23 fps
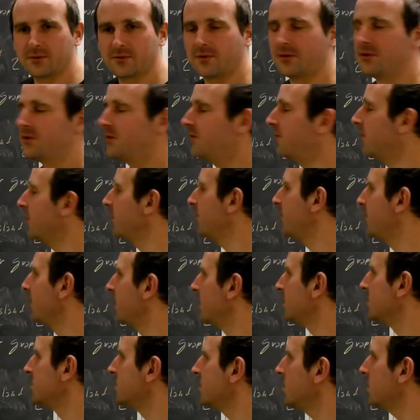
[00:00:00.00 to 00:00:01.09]
25
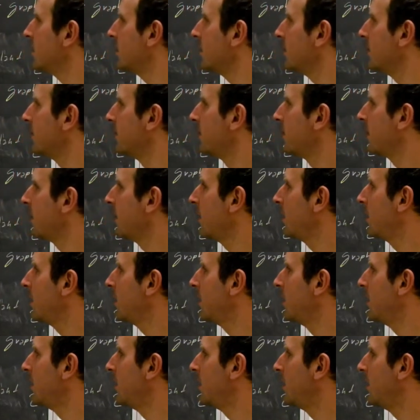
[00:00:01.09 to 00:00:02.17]
minutes. Okay.
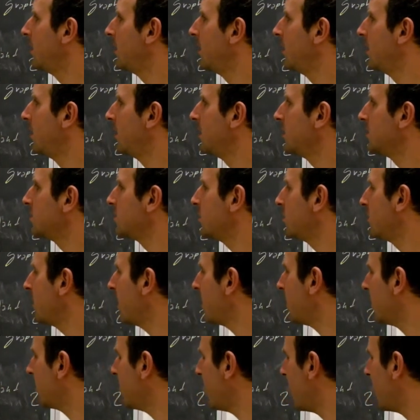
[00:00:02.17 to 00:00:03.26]
So there